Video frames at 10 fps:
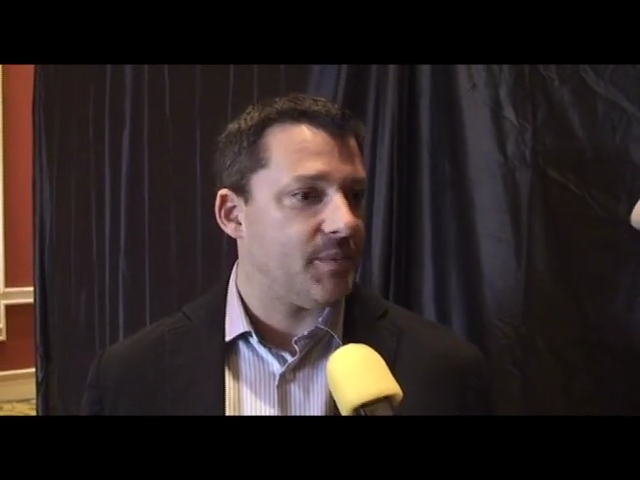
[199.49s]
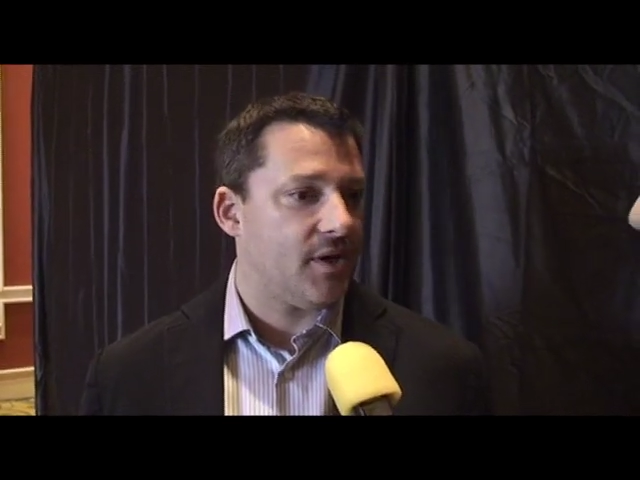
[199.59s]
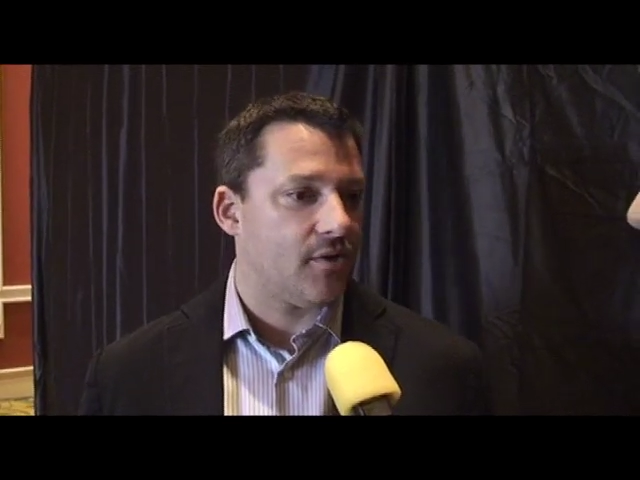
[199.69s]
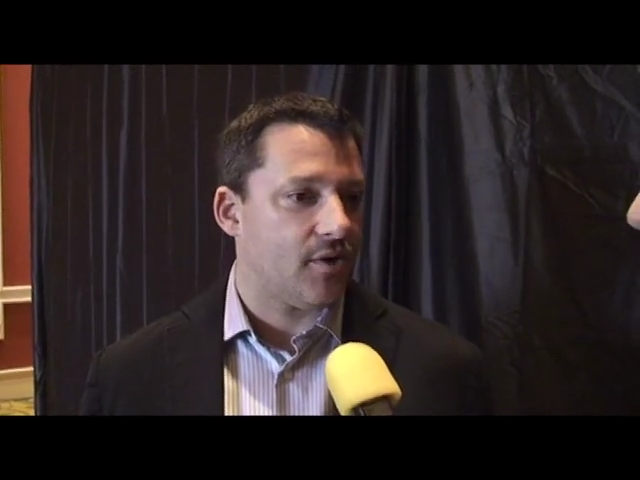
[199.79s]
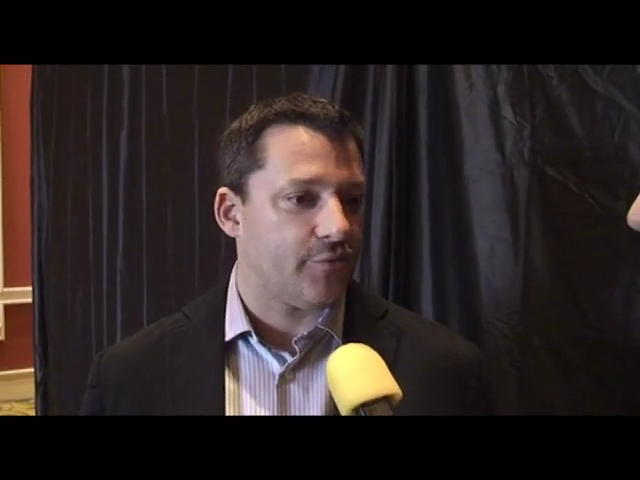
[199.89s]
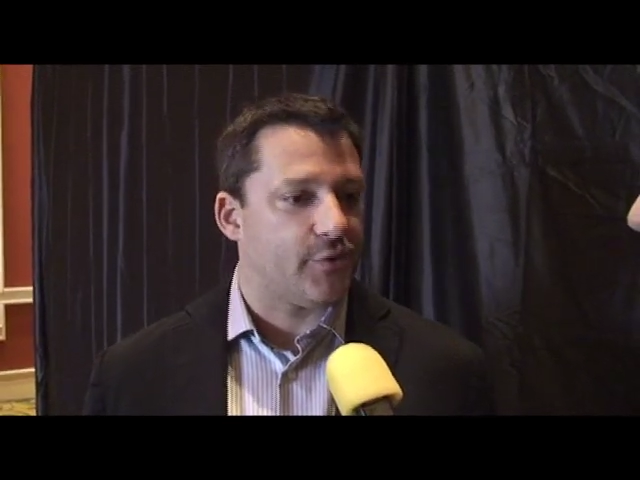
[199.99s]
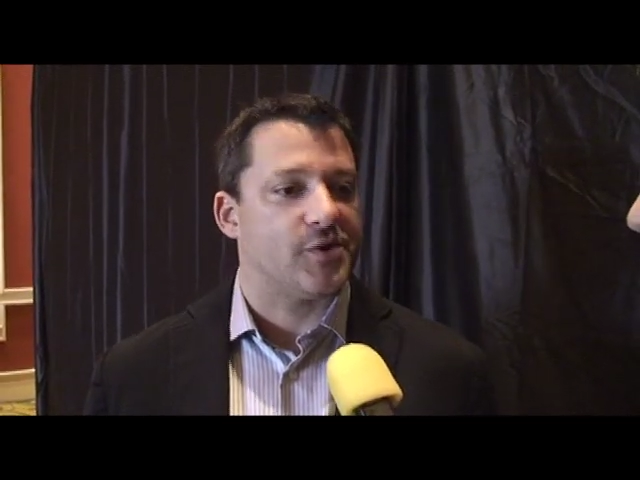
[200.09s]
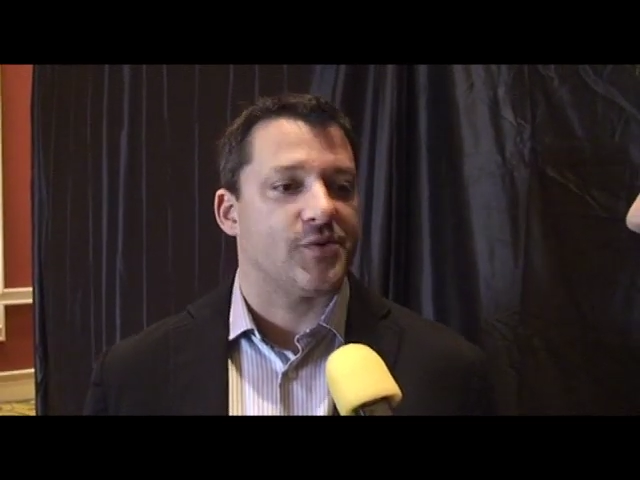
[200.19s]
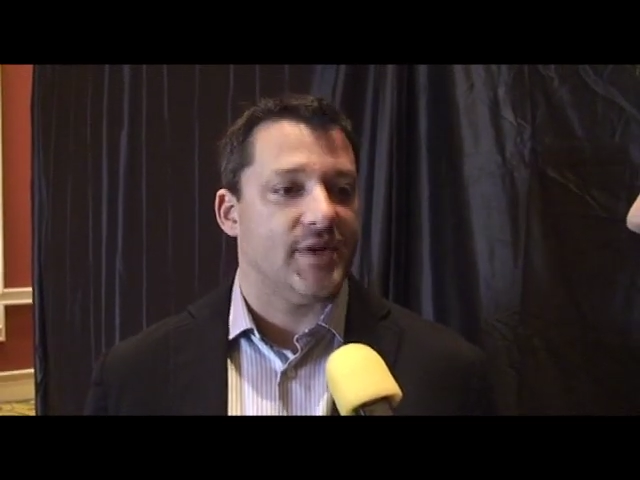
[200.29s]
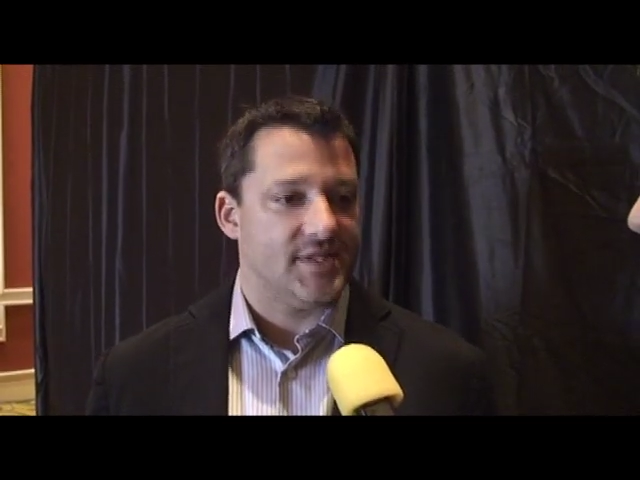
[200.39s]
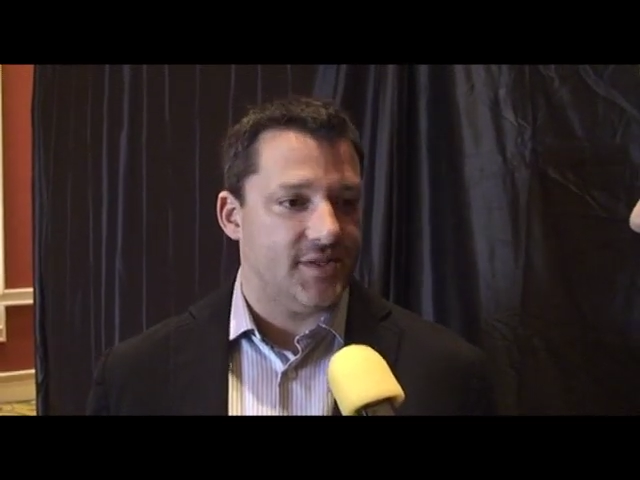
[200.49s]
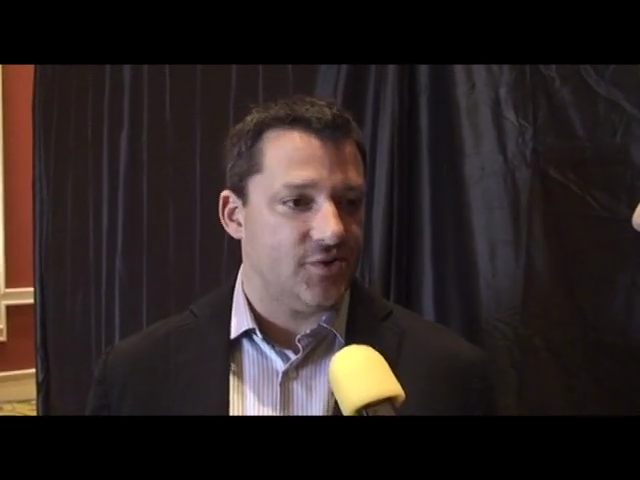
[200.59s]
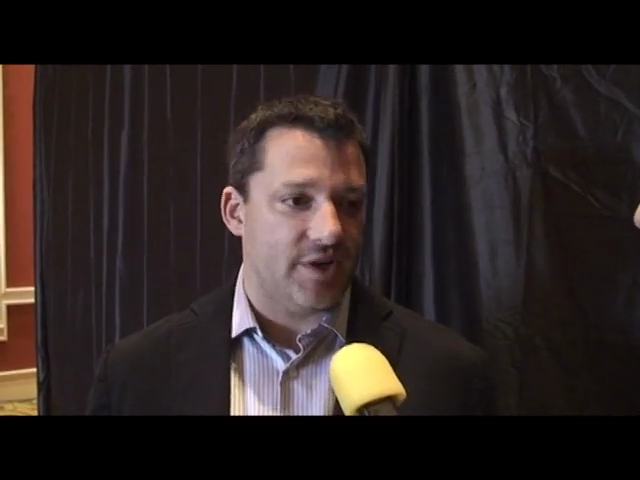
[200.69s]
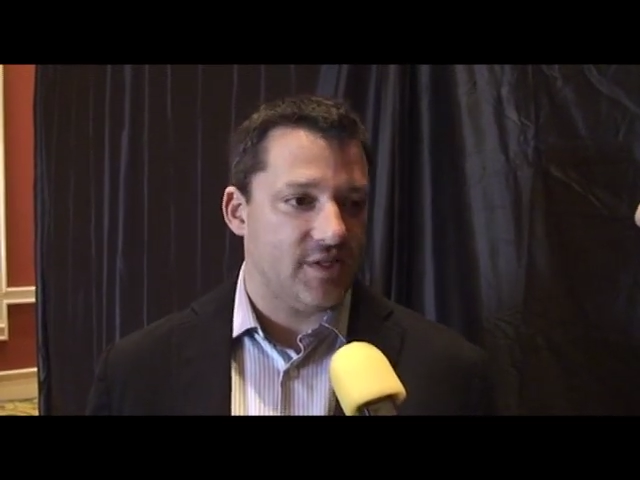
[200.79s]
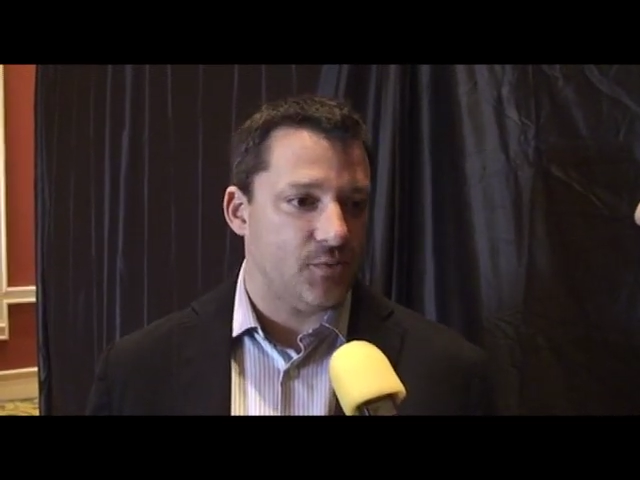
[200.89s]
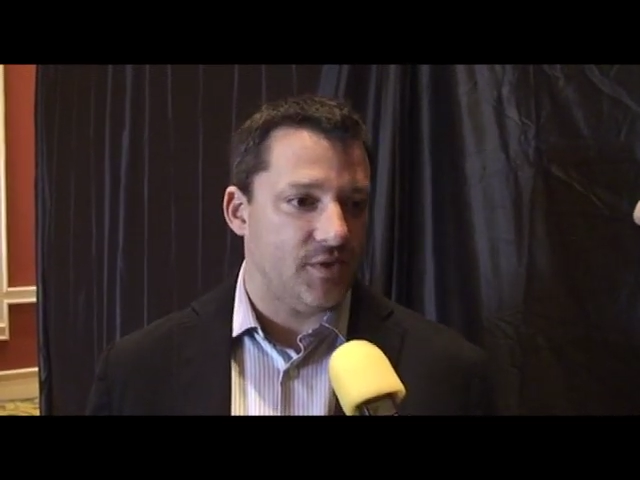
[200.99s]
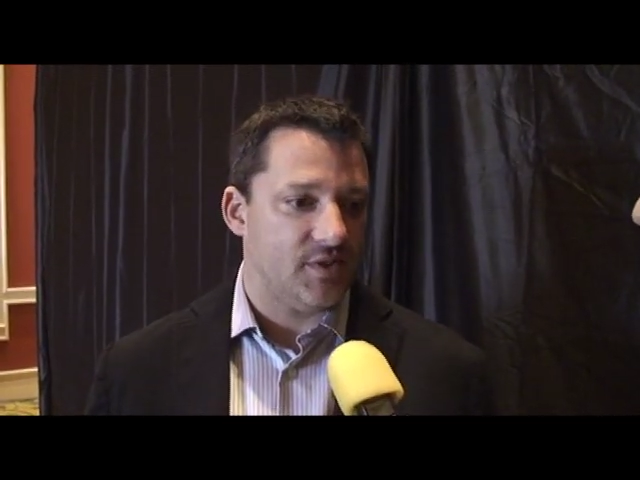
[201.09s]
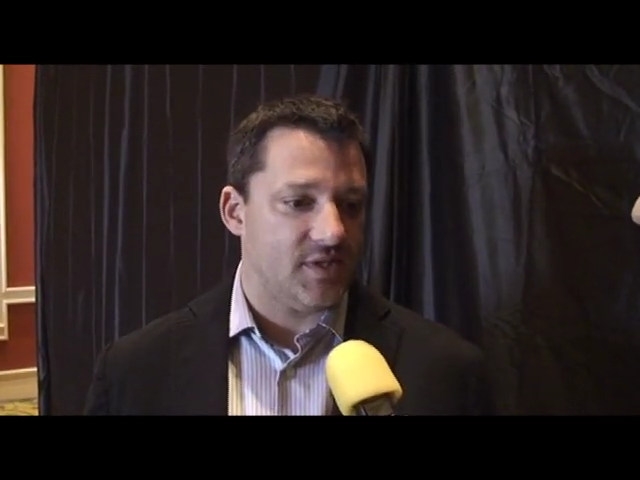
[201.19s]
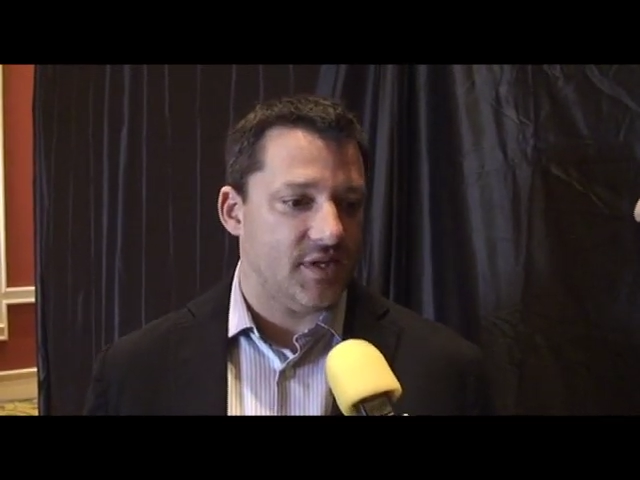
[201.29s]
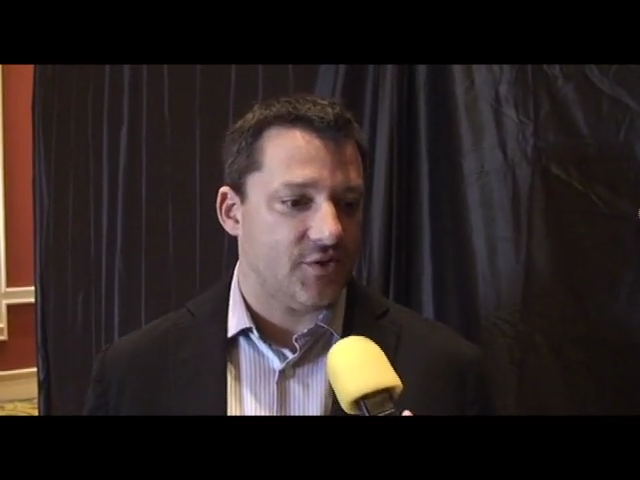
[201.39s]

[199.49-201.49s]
I mean, our first race of the chase was